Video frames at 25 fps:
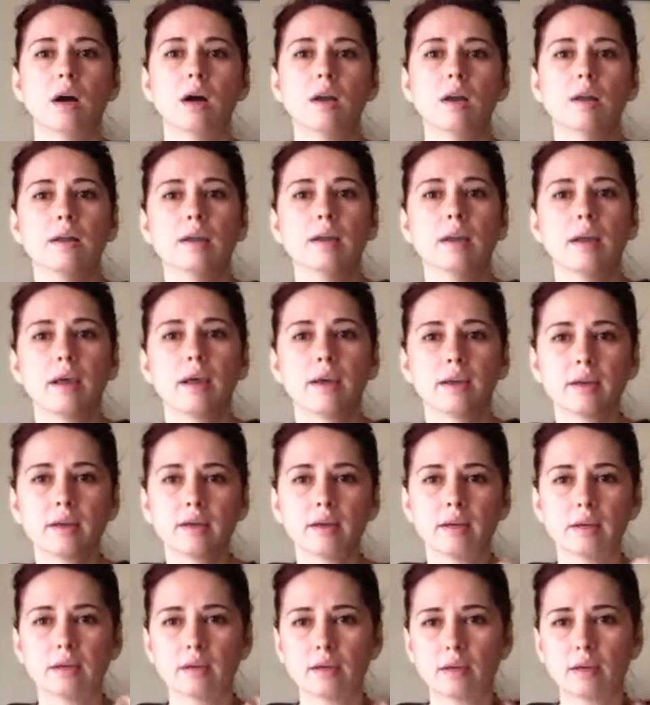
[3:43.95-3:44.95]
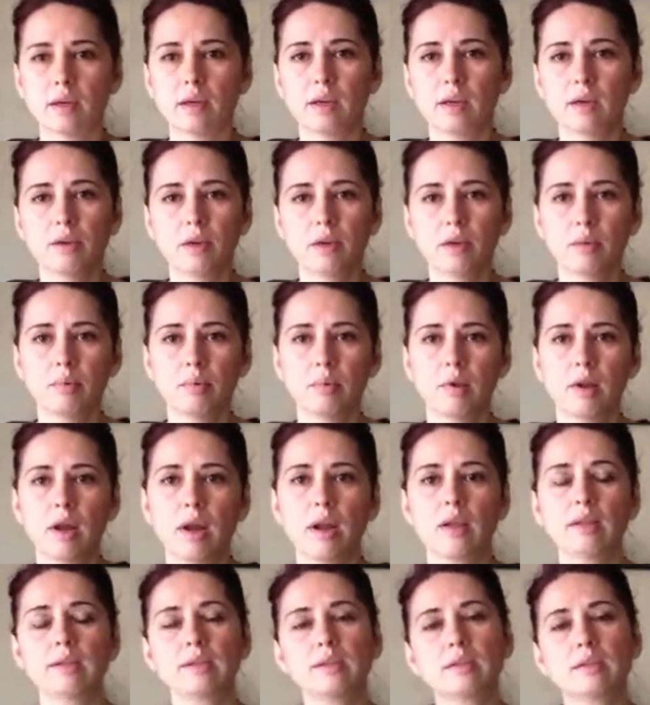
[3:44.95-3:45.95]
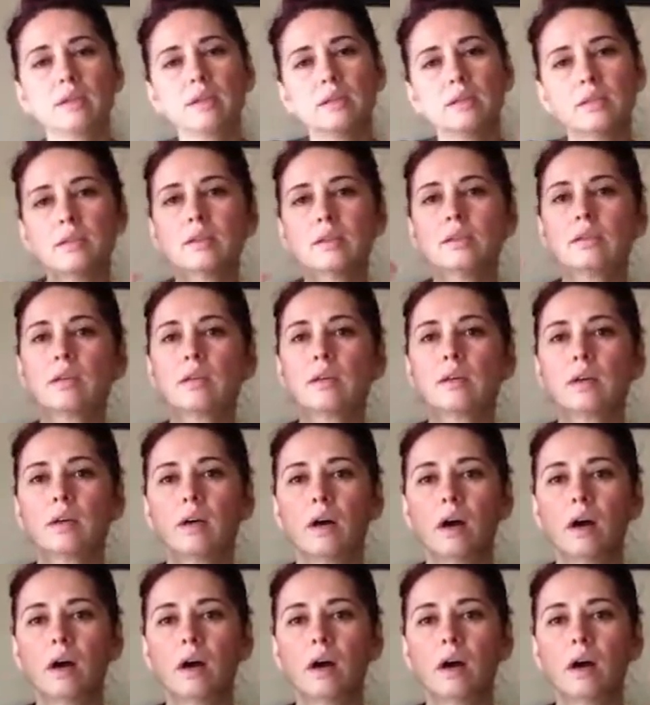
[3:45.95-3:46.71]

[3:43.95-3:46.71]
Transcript: a neck area paralysis,